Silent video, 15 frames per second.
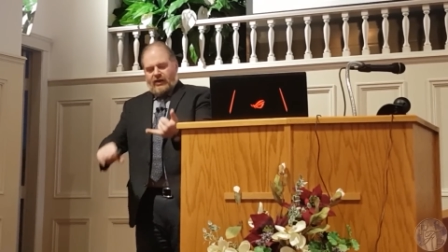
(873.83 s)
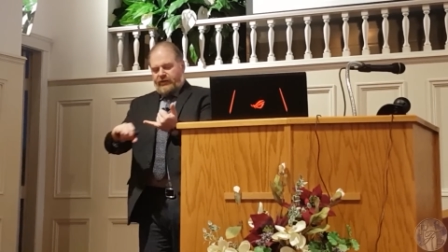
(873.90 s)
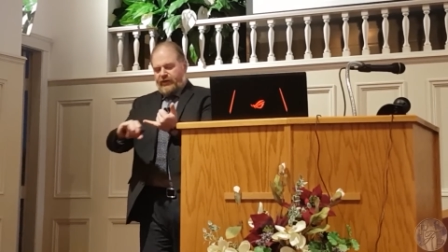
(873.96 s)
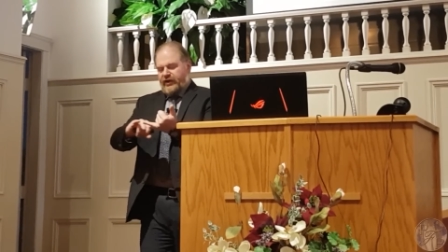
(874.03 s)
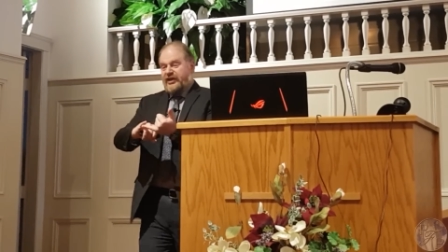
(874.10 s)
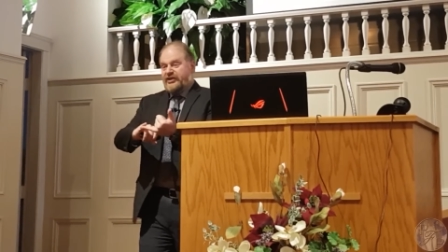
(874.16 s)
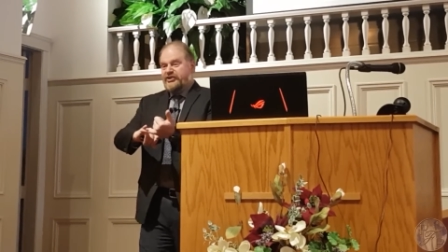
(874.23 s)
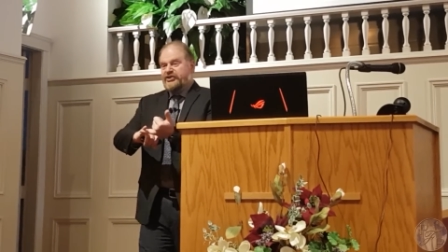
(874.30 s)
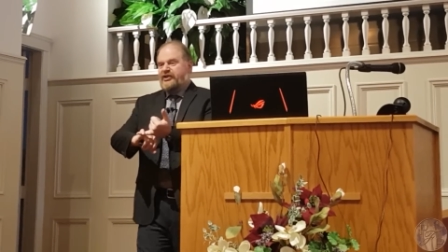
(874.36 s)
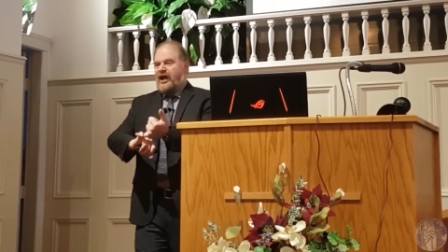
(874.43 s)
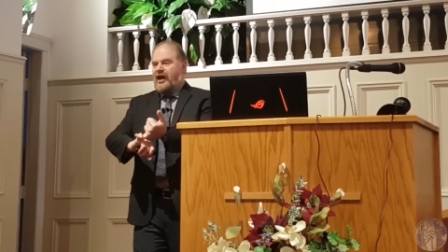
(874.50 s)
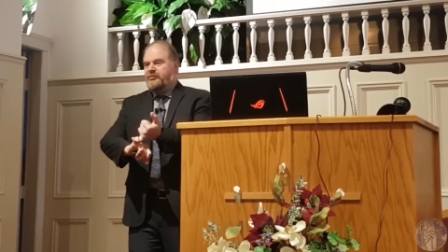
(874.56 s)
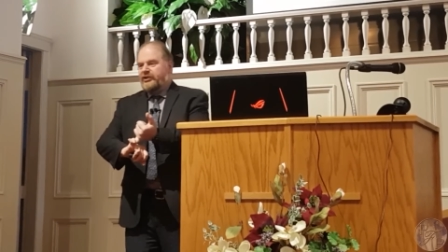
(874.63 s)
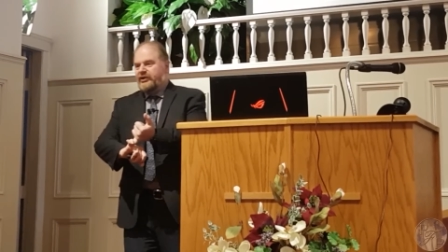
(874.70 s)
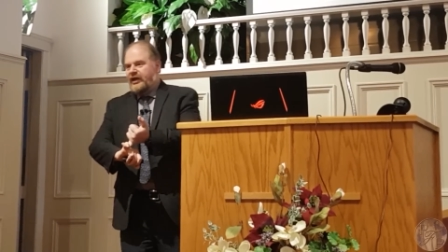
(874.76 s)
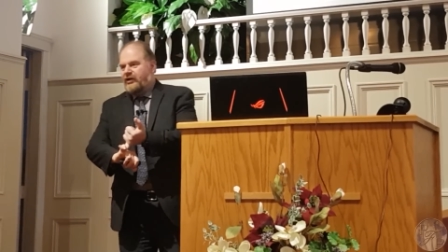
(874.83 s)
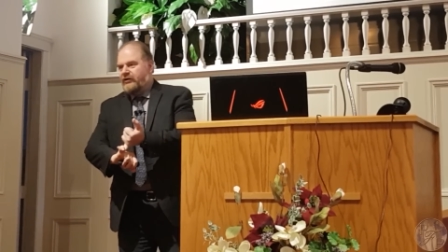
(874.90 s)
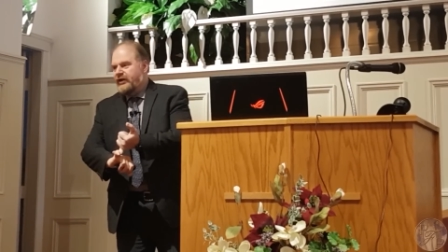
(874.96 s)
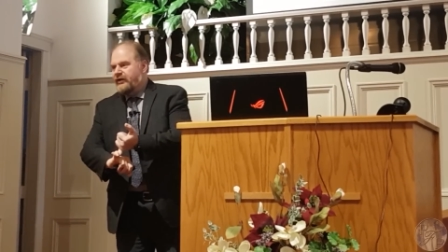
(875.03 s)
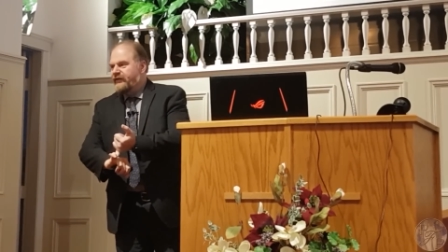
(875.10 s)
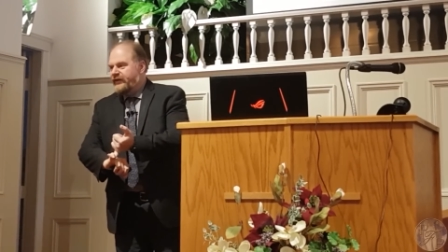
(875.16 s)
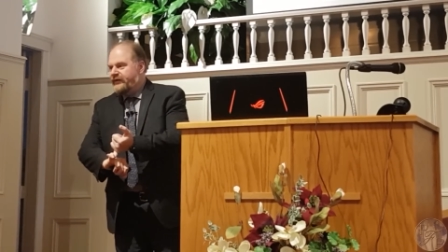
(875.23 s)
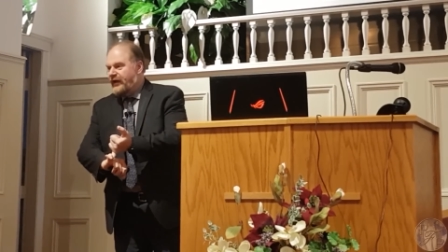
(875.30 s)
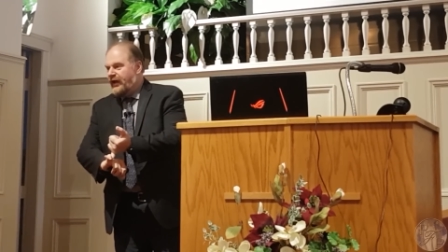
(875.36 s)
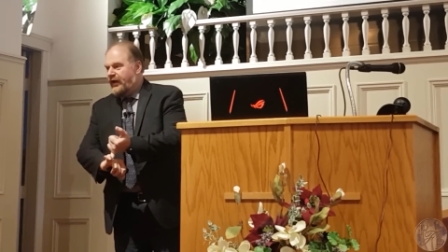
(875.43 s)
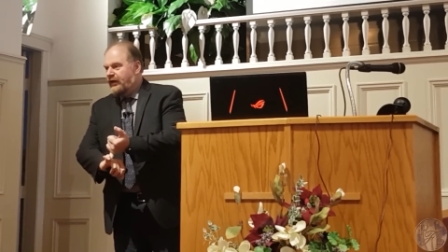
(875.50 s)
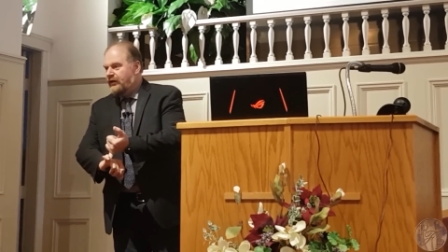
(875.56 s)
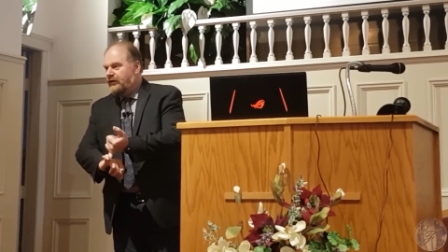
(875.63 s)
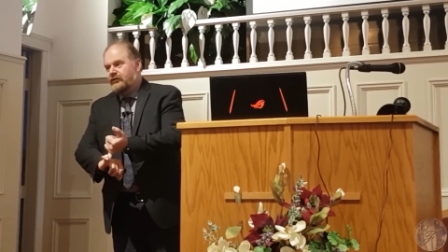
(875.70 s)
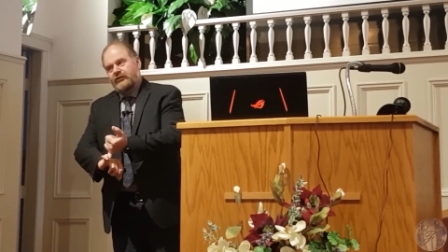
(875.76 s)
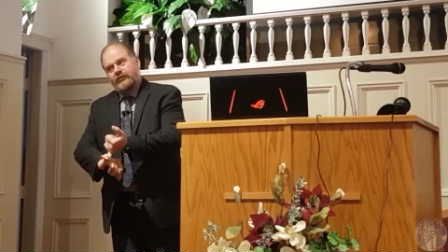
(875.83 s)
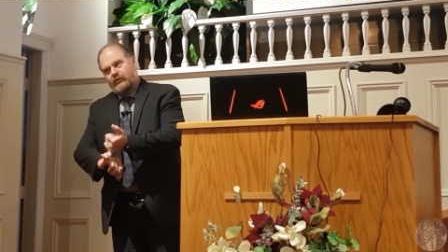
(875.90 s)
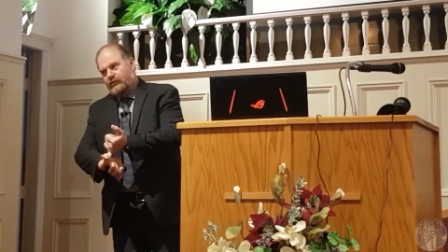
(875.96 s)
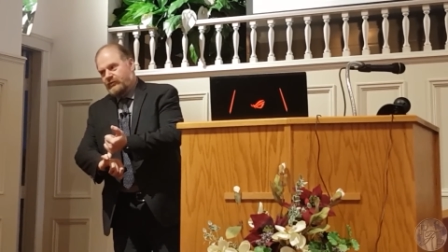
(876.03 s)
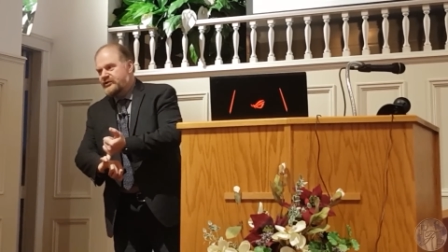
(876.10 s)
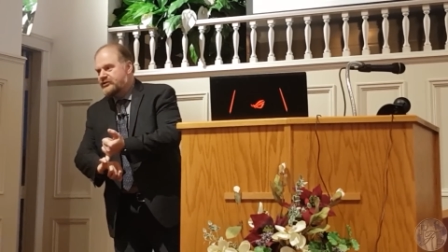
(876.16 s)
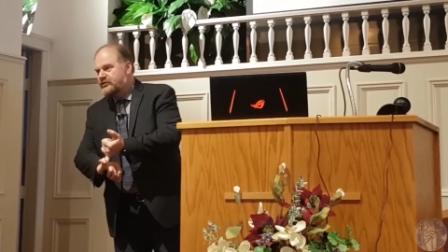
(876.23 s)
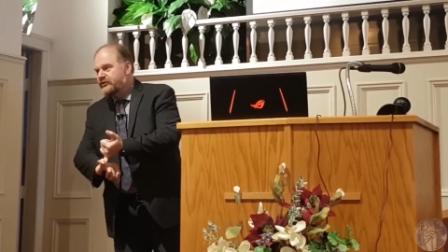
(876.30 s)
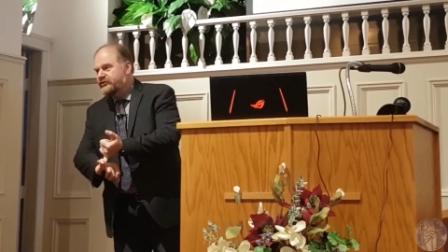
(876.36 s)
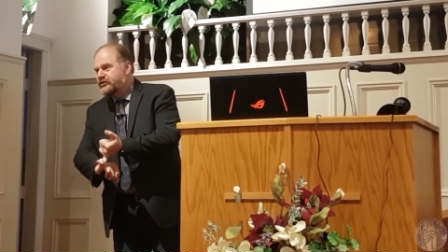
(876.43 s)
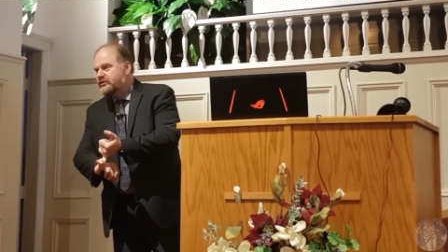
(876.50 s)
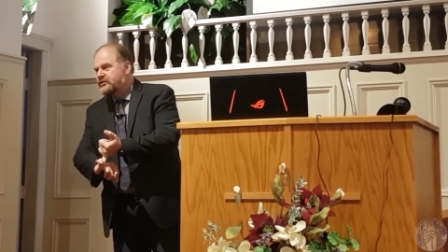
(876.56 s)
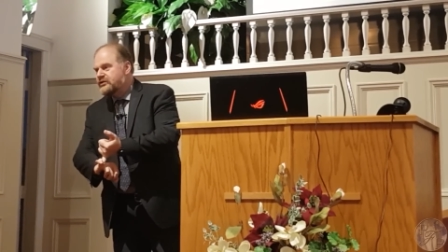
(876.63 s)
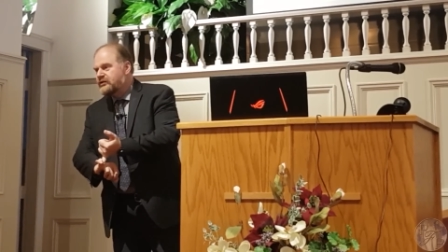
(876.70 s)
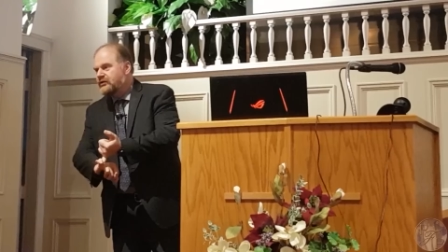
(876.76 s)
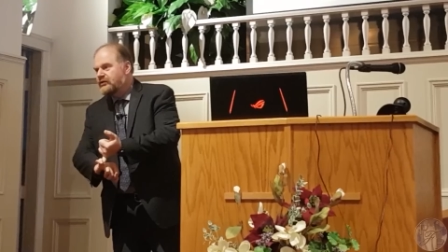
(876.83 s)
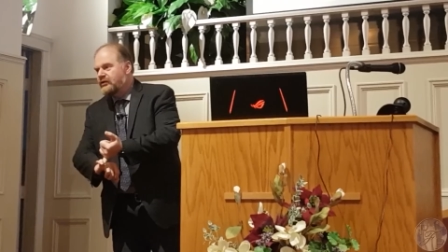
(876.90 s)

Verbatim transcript: The constabulary of the day, the Roman soldiers,